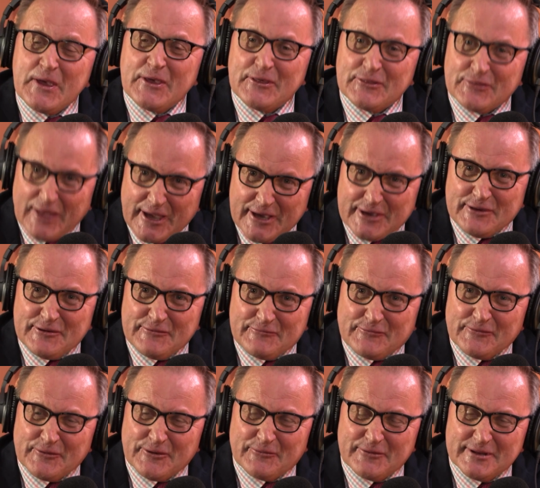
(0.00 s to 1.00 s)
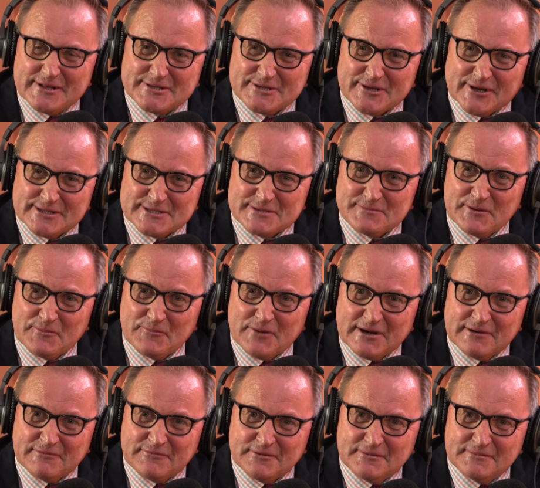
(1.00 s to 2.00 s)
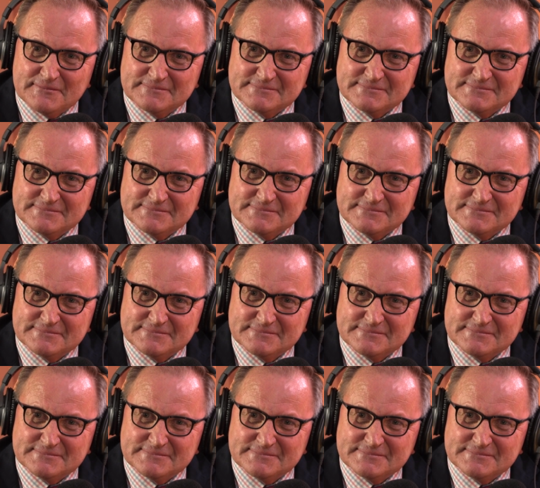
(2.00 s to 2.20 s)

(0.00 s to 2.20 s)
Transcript: thank you for your insights. It's been wonderful.